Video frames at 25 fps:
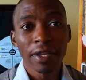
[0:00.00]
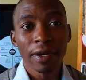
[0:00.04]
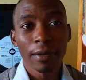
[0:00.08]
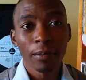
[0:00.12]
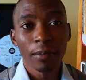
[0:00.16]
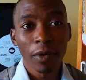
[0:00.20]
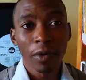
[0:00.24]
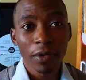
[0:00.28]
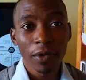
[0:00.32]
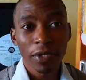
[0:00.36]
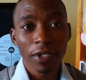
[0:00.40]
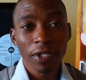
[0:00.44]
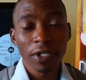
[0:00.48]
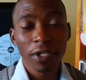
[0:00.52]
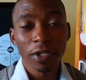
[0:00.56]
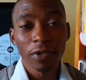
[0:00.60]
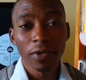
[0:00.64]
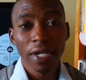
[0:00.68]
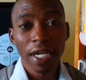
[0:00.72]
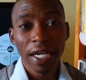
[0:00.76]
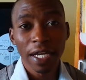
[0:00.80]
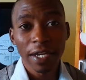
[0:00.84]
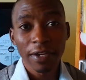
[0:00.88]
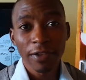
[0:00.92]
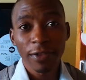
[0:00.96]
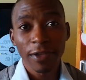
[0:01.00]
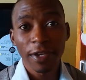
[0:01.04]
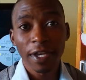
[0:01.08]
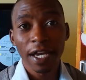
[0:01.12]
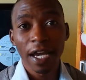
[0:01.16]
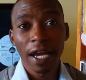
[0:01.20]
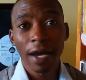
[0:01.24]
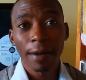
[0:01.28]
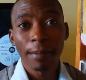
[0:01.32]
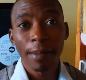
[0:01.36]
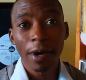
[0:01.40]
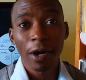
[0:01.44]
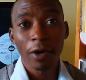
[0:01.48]
most unique thing
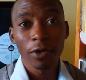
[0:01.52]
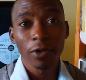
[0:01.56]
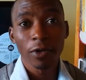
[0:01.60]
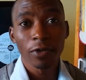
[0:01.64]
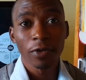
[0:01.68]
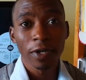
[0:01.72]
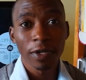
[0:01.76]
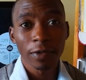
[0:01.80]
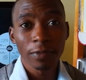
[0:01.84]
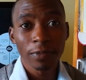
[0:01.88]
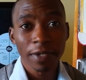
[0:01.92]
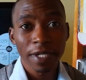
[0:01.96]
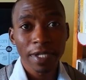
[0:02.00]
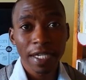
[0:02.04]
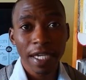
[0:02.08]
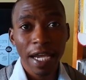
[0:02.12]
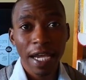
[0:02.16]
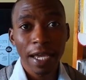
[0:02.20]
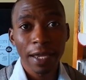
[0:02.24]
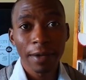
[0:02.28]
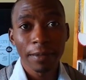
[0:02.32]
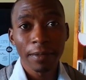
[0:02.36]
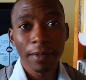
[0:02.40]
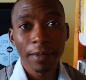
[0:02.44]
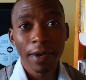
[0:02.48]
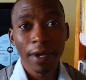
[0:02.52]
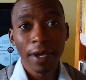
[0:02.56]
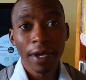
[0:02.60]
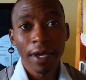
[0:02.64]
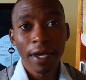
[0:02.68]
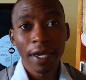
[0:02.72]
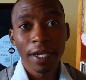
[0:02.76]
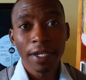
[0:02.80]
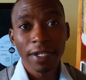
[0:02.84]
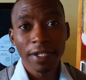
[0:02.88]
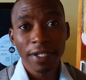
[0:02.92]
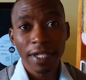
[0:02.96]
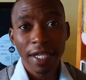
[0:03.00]
about Dreamstime
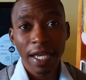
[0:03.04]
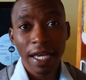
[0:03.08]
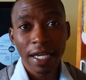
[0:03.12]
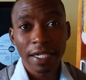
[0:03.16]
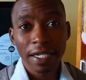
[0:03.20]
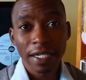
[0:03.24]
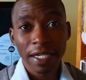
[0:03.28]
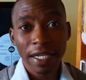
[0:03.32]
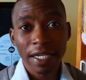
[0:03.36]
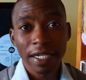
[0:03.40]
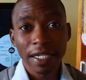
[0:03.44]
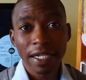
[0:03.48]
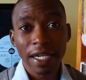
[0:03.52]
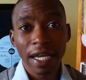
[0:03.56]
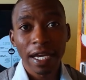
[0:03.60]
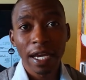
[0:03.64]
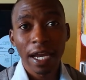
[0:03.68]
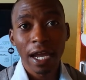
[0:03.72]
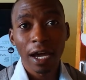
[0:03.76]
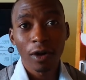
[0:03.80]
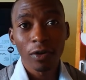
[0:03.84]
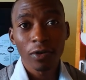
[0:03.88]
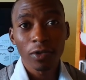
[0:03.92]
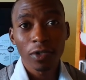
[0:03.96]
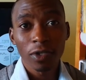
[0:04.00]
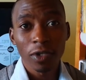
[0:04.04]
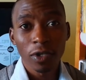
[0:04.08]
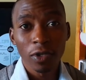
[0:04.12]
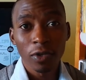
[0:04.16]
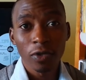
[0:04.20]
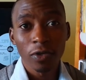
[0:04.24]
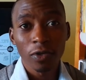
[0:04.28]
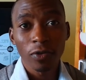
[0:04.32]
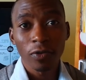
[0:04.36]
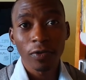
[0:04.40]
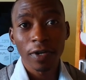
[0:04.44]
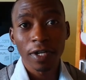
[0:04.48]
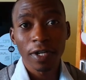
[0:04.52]
is that it allows you
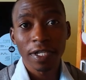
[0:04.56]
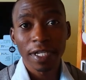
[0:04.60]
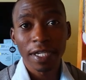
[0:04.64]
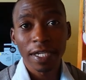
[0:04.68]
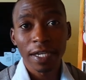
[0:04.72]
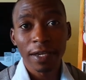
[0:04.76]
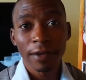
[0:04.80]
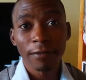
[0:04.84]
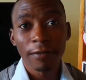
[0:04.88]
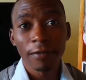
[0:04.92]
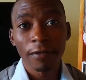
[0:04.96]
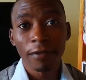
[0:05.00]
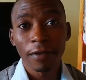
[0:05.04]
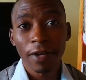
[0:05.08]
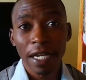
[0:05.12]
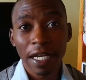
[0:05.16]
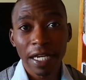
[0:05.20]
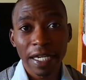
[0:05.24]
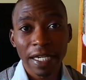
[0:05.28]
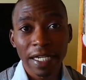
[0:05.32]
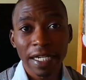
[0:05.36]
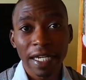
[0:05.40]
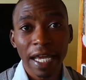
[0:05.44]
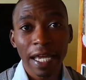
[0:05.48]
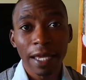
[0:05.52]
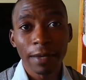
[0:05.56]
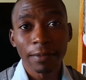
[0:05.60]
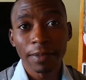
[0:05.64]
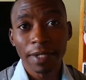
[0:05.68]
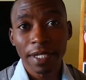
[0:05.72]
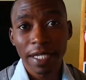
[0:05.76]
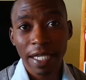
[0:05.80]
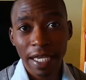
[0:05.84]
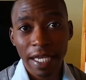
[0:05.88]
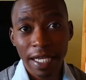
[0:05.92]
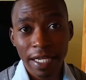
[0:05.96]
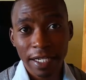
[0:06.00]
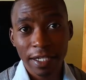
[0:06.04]
to receive real-time
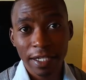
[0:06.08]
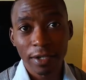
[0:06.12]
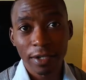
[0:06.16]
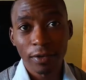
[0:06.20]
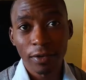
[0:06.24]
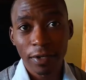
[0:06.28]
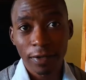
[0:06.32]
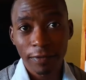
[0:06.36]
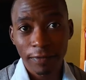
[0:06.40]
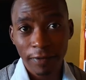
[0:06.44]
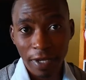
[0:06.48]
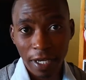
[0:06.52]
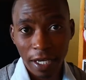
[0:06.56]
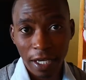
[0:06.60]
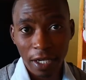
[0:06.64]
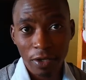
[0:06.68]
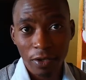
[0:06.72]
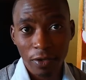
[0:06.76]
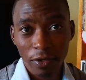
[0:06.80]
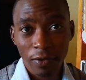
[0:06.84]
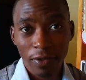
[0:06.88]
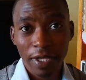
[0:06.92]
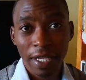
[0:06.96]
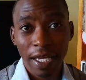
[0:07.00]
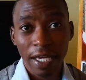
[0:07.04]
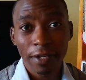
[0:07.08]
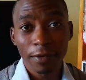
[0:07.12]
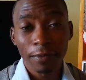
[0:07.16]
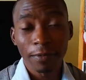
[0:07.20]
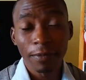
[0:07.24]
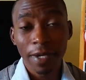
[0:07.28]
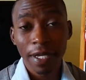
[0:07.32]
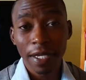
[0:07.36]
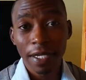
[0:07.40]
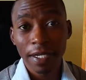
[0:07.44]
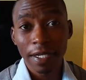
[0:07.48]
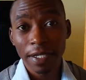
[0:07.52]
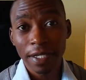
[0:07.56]
sales notification. That
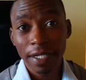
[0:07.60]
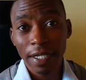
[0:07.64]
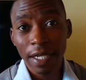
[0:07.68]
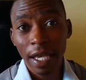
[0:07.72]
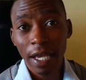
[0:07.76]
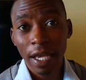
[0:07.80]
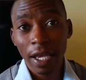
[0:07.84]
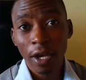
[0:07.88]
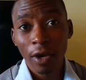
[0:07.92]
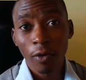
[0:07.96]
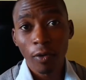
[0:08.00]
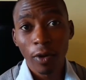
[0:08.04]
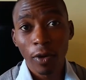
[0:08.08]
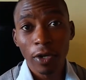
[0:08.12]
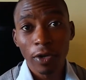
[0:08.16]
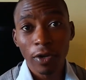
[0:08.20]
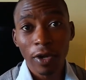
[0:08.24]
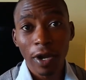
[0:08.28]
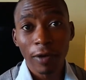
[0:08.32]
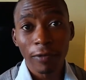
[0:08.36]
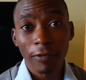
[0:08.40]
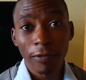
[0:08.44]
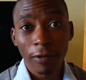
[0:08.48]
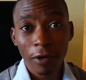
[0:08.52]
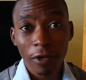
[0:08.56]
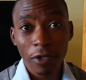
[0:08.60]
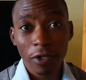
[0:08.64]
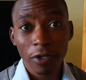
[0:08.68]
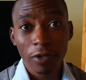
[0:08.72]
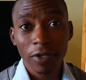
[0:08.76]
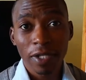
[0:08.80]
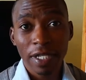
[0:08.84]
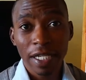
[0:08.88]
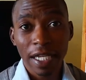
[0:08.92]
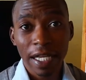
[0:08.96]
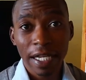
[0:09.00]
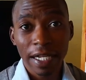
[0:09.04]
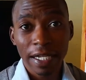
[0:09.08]
means when your photo
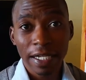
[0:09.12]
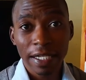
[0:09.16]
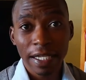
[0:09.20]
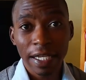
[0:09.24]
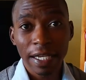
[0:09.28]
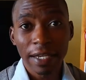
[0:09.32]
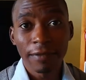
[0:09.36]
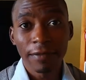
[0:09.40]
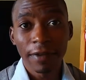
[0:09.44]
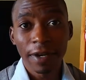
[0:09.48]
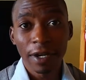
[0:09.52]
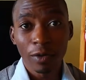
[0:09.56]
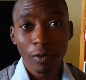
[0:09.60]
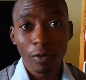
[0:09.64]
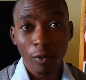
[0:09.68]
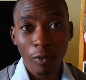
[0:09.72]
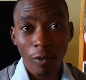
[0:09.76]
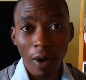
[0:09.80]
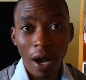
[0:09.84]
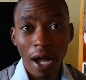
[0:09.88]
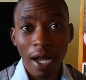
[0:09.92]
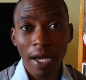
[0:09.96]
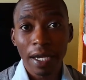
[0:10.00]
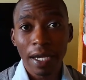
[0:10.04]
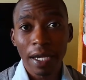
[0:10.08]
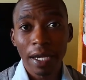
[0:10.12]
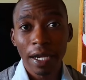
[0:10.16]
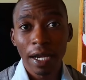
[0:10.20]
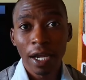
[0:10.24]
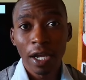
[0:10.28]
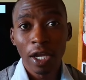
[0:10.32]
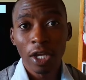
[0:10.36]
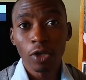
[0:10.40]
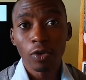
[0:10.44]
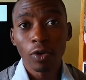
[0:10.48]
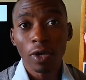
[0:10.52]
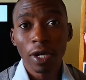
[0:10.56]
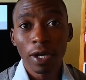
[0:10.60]
sells even one,
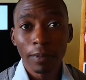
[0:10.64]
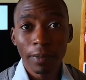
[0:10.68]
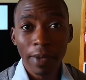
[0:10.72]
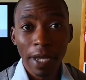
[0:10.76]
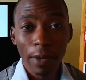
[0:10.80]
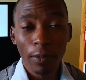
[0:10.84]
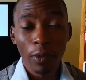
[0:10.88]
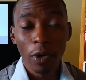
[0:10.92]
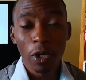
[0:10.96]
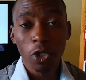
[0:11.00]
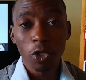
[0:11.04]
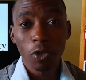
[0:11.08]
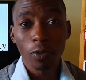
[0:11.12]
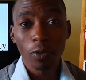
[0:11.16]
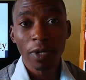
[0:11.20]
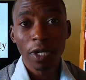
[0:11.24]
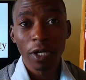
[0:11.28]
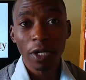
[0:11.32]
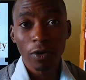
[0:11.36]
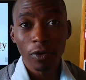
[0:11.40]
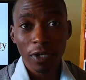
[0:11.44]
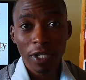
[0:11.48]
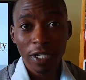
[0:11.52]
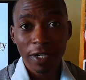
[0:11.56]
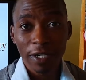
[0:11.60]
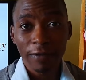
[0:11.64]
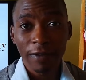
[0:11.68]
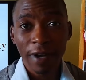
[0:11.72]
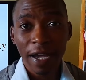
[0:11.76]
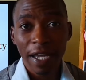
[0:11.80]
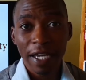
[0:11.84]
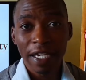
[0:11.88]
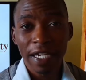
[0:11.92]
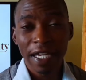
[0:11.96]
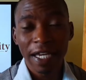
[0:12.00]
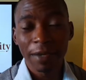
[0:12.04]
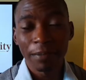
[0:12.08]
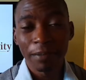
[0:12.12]
you will be able to be
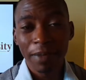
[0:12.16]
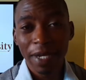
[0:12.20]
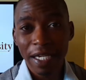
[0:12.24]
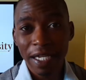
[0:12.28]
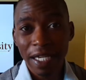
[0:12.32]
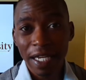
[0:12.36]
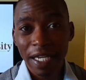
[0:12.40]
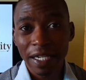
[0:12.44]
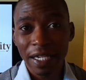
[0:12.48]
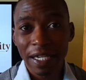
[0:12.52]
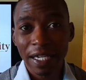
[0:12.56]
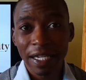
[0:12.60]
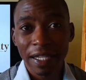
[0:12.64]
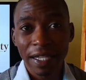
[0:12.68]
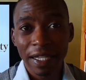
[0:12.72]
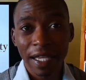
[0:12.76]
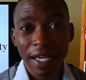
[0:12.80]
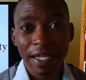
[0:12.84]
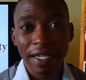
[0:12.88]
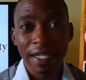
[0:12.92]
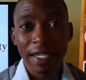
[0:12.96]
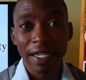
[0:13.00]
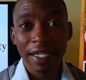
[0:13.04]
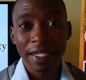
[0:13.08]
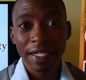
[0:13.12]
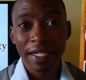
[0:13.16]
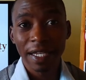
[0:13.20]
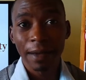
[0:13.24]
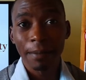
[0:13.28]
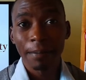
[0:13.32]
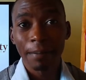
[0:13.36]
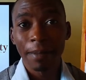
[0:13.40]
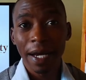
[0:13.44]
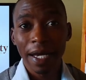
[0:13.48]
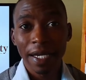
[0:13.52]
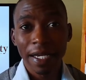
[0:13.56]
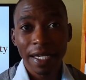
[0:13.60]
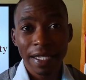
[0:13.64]
notified immediately that there's
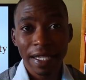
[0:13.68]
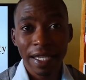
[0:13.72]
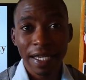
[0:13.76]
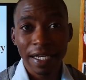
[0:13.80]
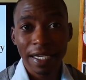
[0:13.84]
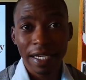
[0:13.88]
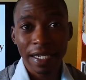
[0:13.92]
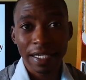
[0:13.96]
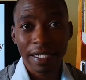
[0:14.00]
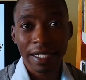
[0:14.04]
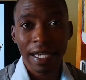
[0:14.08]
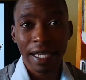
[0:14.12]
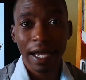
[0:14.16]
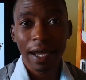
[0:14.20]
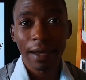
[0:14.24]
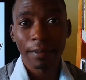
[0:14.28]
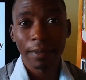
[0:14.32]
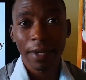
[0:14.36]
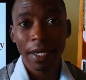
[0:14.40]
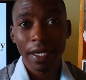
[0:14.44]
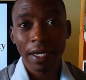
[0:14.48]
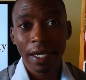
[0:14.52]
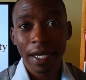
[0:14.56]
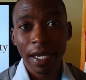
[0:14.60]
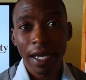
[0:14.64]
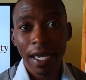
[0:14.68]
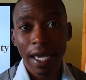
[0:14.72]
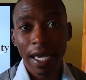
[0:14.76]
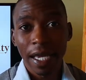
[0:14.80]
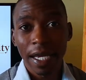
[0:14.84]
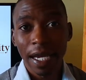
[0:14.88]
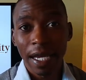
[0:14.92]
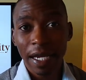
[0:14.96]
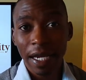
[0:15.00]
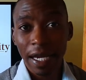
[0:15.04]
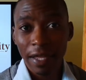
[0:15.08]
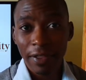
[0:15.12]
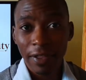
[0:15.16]
some money that has come in.
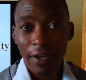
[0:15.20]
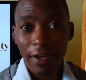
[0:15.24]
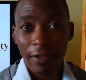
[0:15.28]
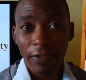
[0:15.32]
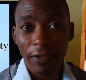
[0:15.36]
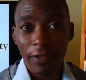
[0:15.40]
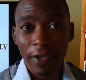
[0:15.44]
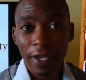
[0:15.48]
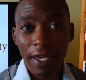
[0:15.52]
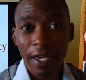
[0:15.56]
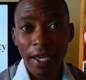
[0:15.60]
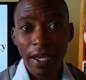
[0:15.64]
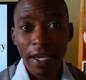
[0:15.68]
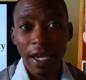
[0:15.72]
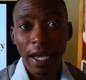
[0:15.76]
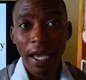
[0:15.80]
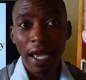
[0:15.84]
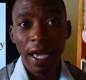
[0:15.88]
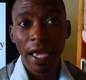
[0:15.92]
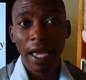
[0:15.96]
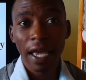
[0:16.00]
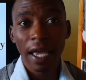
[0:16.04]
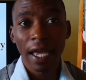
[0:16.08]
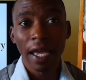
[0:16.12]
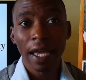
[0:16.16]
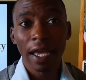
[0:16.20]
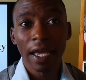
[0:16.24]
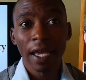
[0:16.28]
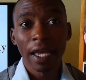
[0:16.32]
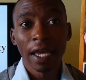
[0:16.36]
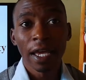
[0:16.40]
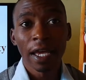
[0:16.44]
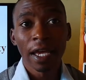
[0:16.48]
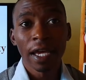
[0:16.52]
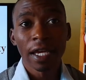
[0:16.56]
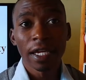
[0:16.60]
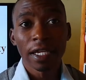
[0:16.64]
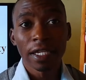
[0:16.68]
And another thing,
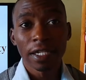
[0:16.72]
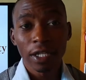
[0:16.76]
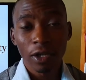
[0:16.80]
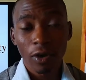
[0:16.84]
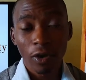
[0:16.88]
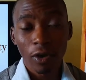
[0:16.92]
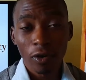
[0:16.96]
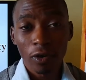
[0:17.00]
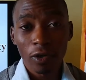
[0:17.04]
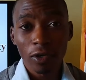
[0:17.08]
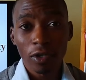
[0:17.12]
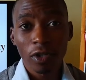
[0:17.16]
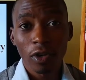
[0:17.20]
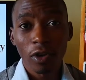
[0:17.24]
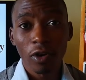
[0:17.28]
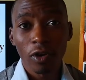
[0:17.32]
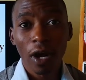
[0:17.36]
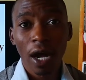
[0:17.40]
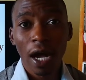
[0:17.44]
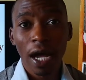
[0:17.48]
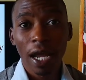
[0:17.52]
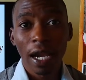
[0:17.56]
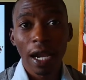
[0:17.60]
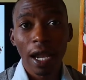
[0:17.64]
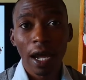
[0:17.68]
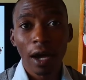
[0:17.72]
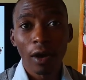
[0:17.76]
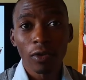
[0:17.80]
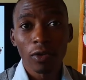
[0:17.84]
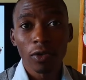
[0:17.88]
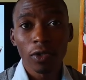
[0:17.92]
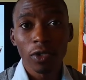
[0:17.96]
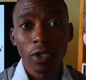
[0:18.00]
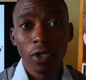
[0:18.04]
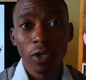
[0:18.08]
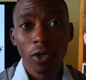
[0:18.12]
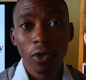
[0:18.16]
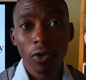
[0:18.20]
it also
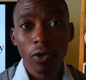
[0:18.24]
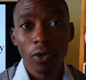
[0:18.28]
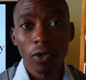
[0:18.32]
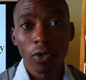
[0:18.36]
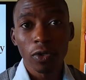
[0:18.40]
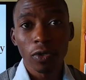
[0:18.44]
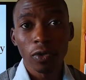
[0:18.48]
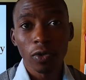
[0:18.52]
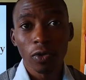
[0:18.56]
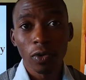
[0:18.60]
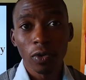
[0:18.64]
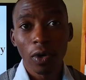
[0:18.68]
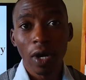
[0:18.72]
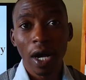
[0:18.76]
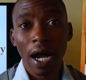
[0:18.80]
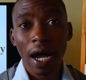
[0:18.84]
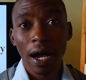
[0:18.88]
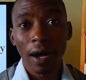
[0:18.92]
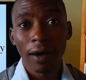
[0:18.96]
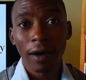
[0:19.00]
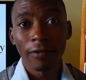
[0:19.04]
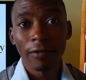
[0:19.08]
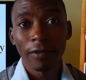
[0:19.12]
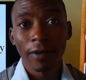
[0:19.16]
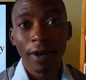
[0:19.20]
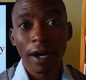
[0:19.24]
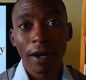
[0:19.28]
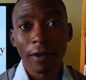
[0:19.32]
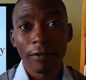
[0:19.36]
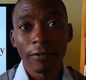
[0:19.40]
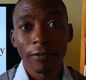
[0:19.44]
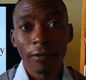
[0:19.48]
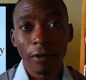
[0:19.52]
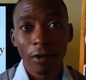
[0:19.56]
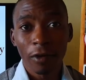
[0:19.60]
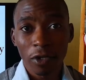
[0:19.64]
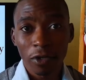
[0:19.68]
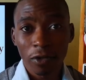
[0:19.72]
allows you to have
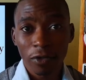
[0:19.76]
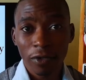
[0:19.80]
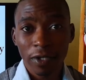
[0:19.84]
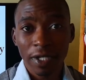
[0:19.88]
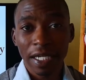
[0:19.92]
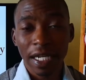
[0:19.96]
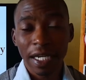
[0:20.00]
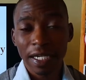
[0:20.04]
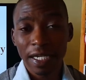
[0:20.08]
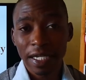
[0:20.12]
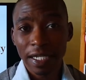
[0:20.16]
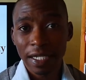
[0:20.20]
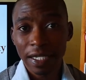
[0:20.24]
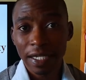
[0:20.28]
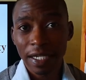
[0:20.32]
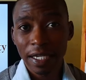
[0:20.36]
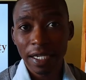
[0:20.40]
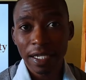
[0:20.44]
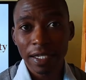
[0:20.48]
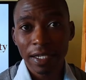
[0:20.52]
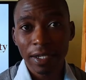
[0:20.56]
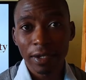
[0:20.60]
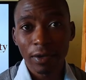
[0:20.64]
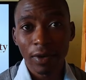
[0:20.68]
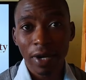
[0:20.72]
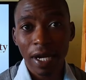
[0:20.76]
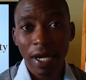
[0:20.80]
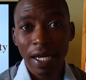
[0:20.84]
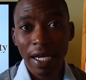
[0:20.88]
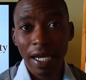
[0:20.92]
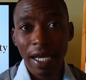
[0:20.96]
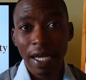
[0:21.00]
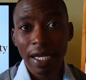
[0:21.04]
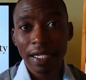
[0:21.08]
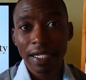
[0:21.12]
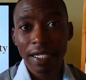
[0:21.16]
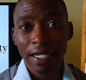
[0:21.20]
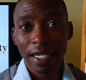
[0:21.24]
photo statistics. You can
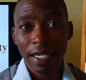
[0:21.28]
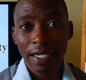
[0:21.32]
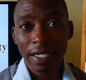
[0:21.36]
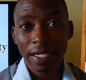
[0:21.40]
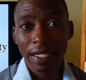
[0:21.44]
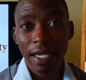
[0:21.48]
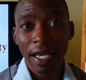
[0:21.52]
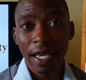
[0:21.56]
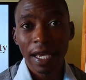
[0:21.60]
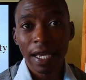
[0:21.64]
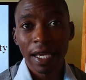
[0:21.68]
access